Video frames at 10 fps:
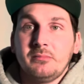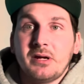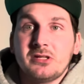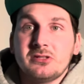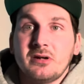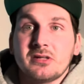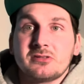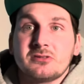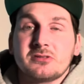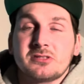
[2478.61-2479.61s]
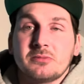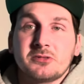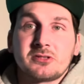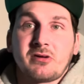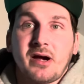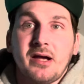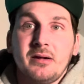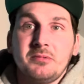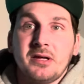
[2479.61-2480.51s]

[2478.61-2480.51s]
Make sure you guys are subscribed.